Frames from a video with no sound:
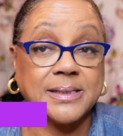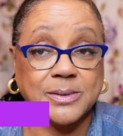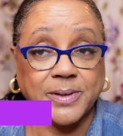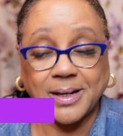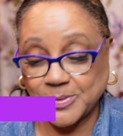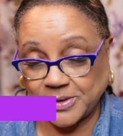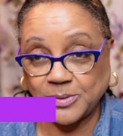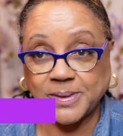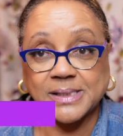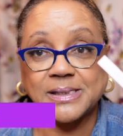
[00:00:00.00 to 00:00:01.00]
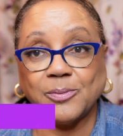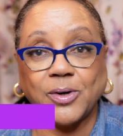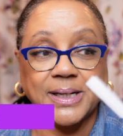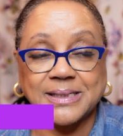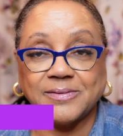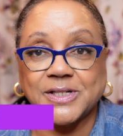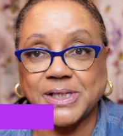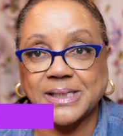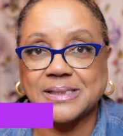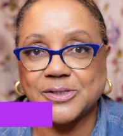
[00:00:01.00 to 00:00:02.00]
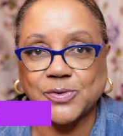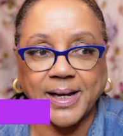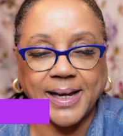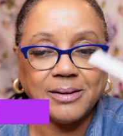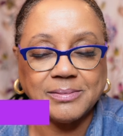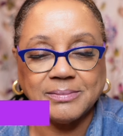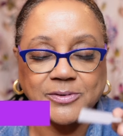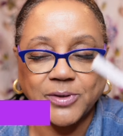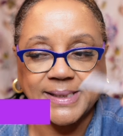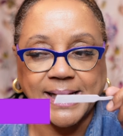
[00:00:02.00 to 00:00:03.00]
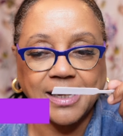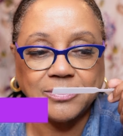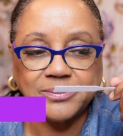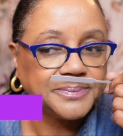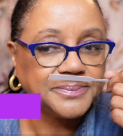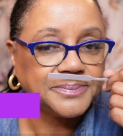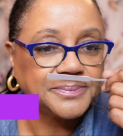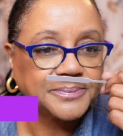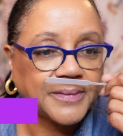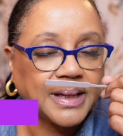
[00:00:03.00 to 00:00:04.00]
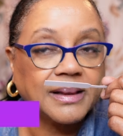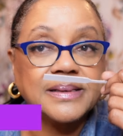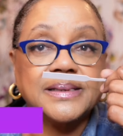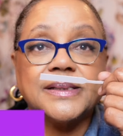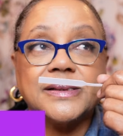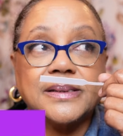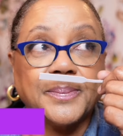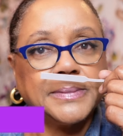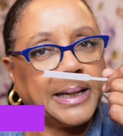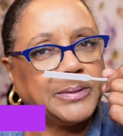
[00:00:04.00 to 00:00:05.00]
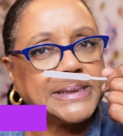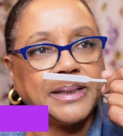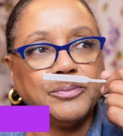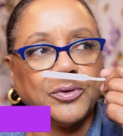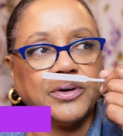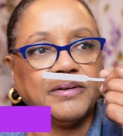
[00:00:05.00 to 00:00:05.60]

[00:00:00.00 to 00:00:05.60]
this, to be honest with you, because I wanted to give it a chance to dry out, dry down. This is, I would say, more